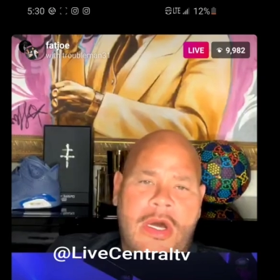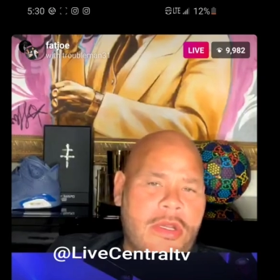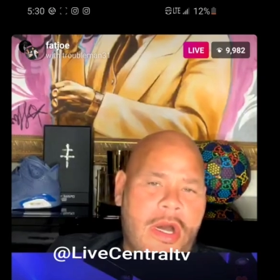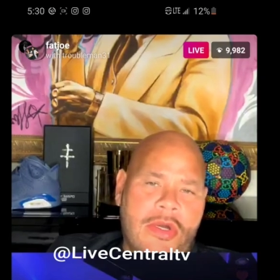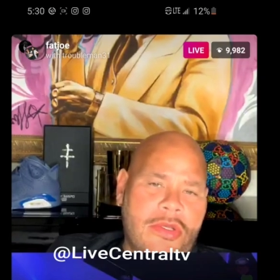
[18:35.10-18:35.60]
he
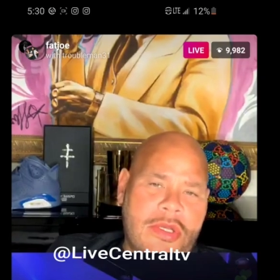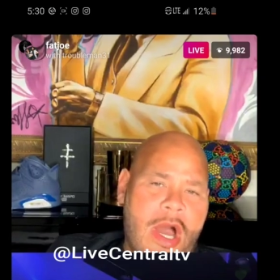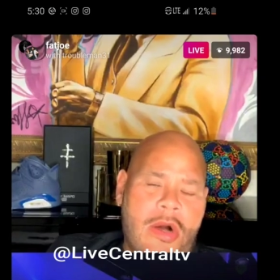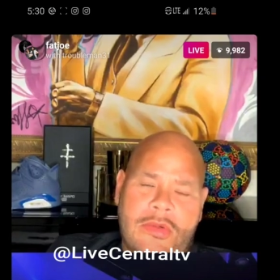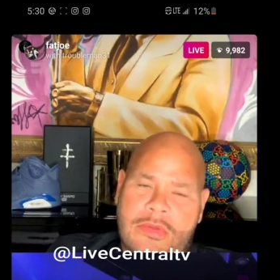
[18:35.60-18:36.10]
got a
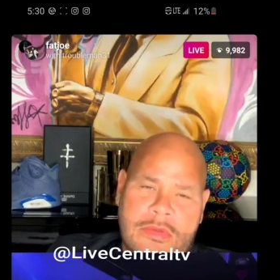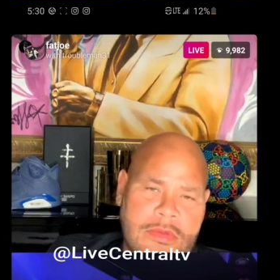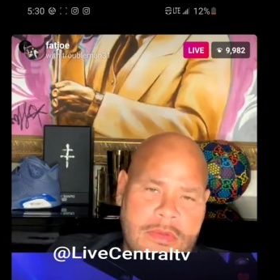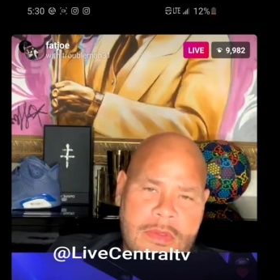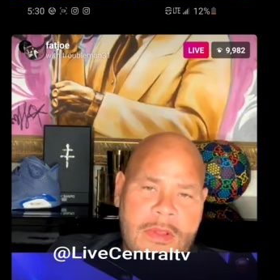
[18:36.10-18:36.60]
lot further to
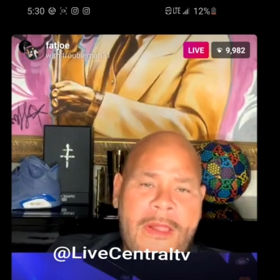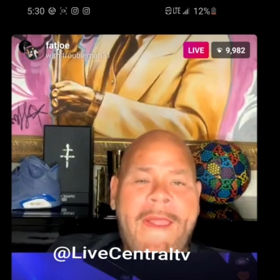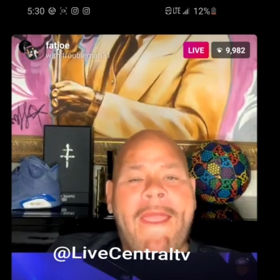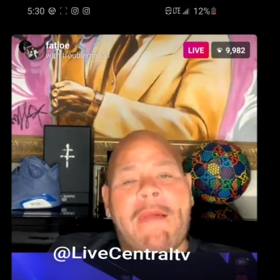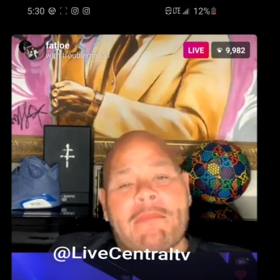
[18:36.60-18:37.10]
go. He
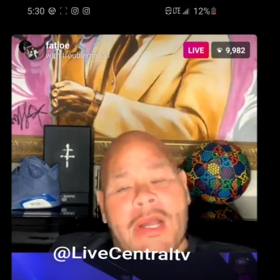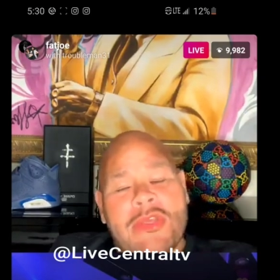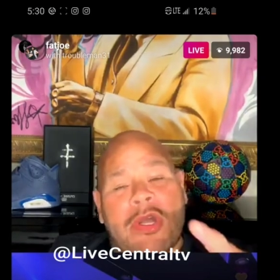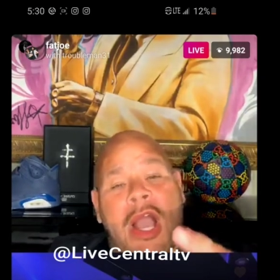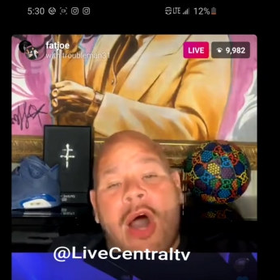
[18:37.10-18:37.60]
got to make
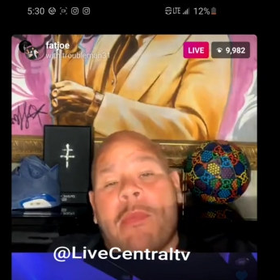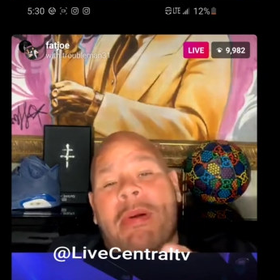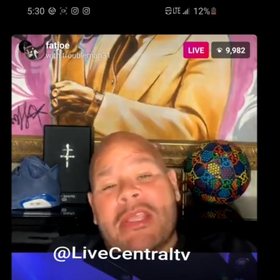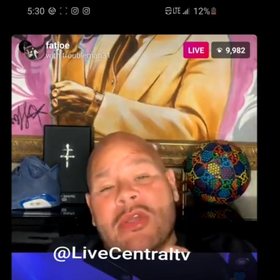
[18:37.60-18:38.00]
it to New York.